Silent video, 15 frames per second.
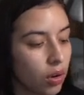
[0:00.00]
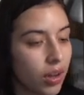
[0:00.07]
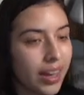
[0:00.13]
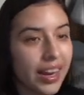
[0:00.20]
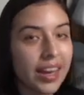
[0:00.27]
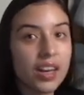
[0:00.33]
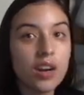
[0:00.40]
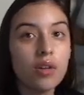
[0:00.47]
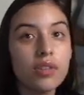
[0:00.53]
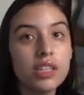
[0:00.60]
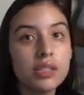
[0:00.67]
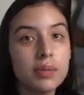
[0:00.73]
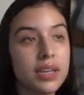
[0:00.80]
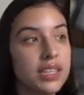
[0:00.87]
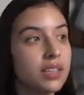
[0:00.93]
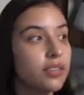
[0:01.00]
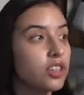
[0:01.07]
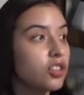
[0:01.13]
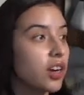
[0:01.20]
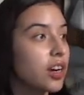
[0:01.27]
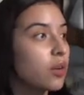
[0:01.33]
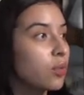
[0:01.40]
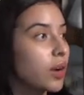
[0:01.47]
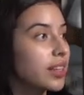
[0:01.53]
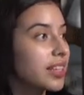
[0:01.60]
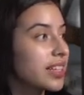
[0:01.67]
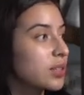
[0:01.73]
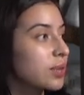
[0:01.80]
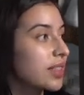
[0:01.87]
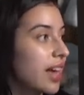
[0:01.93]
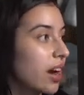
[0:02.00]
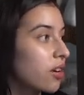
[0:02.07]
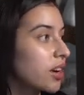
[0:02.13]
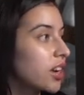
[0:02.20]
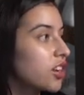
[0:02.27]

and I know this because if you try to run this without it,